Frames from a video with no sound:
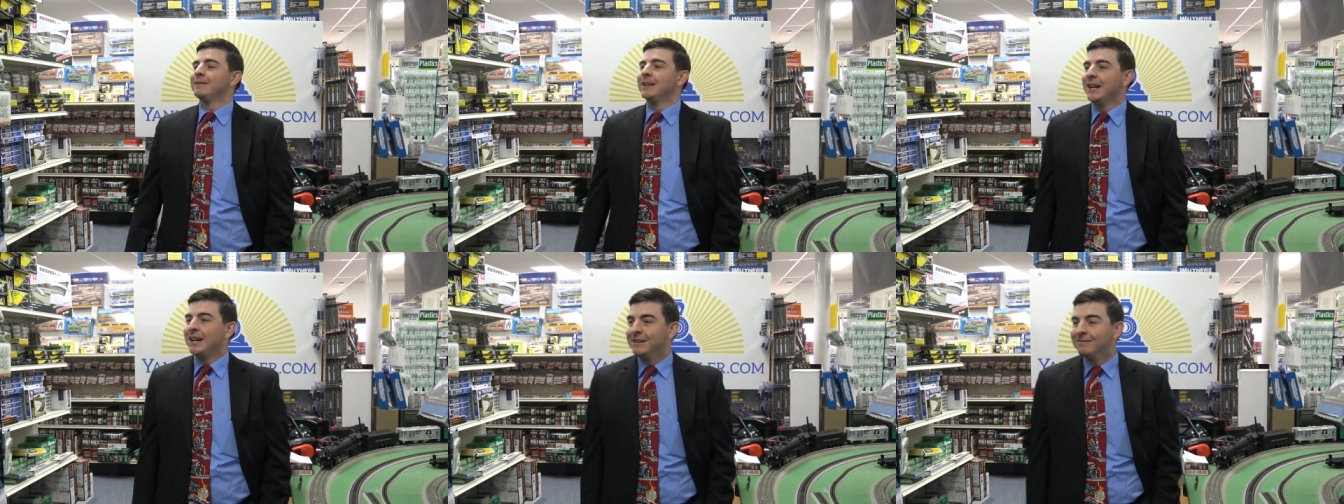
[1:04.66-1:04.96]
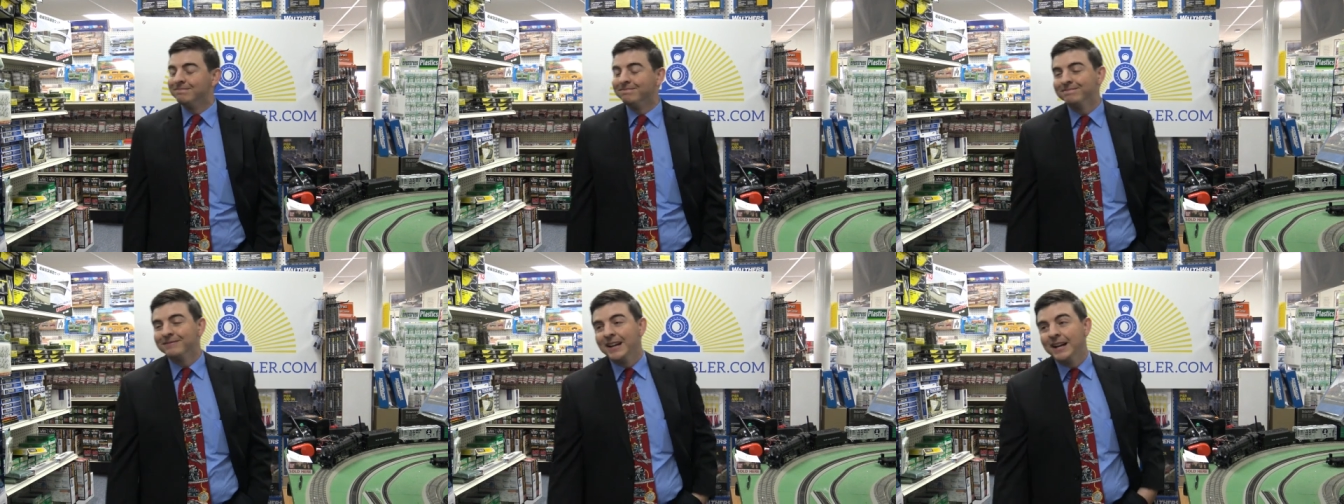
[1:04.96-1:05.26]
Yeah,
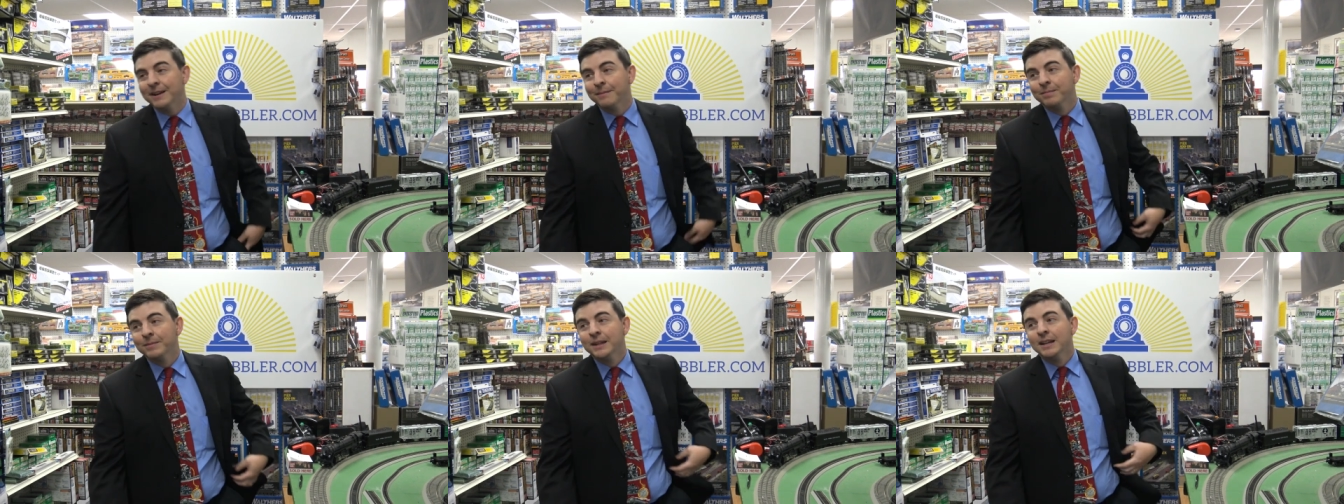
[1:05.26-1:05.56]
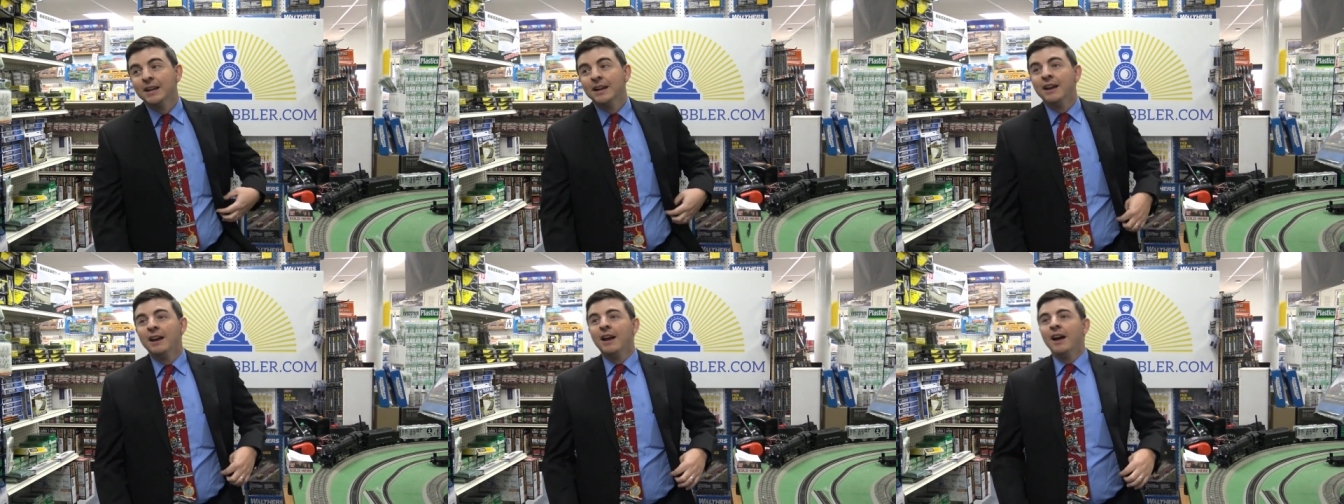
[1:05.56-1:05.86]

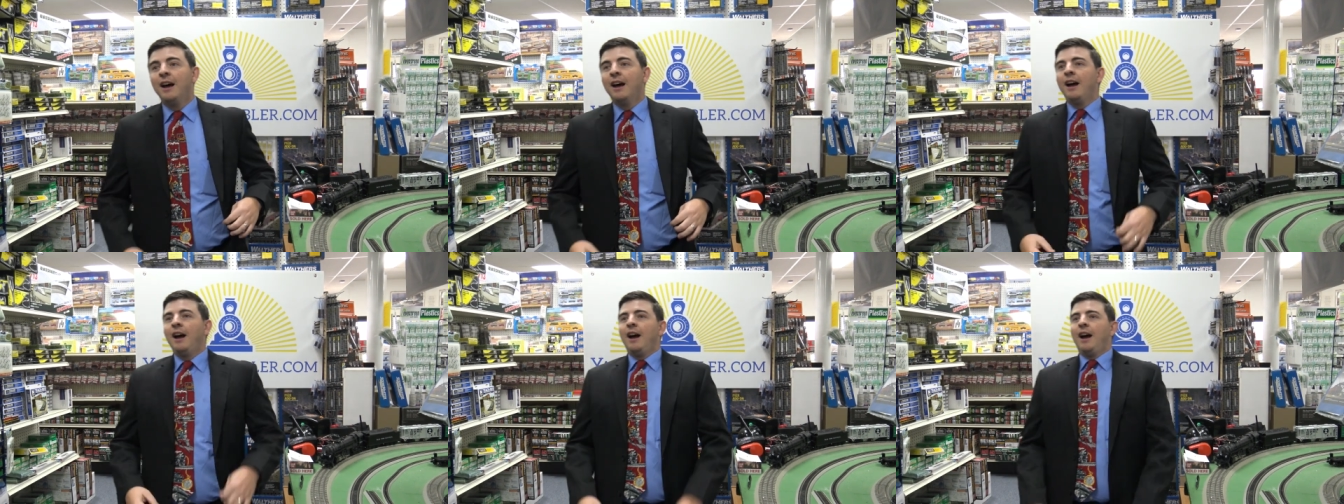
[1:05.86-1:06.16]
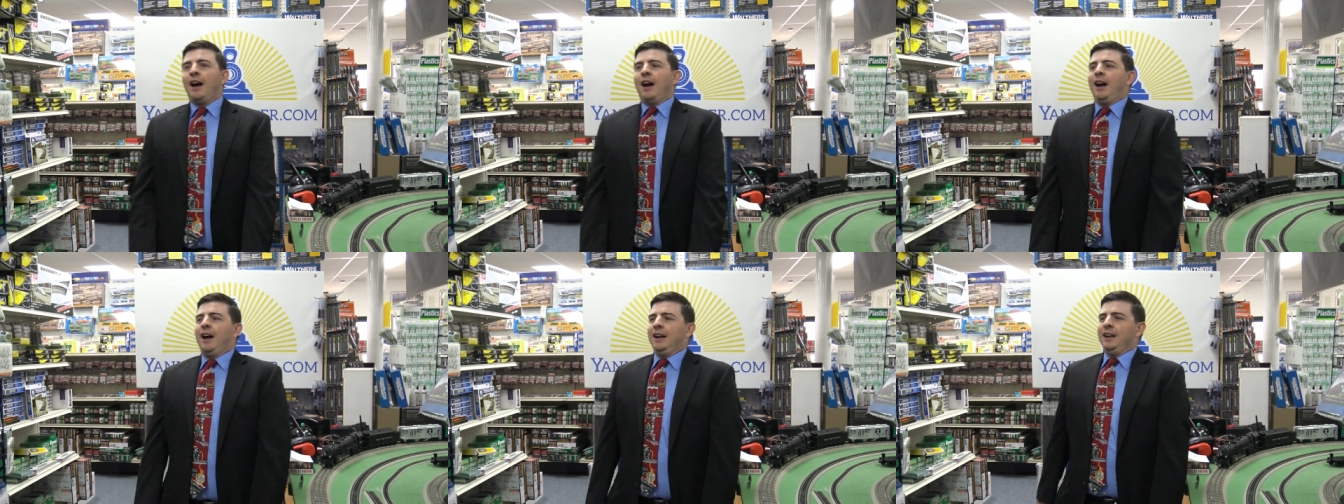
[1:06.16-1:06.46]

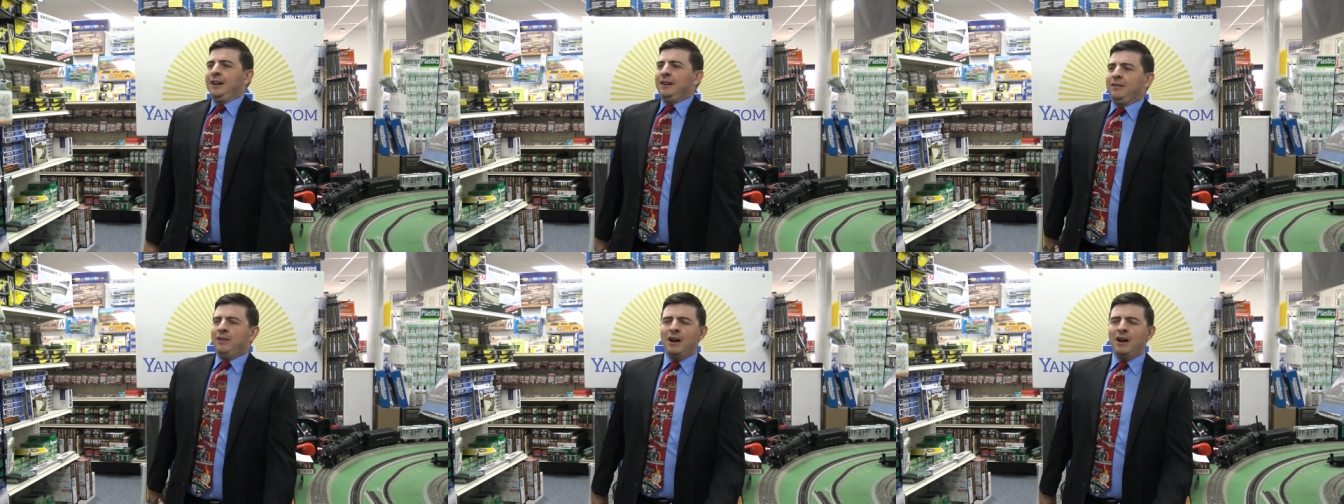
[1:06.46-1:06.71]
yeah.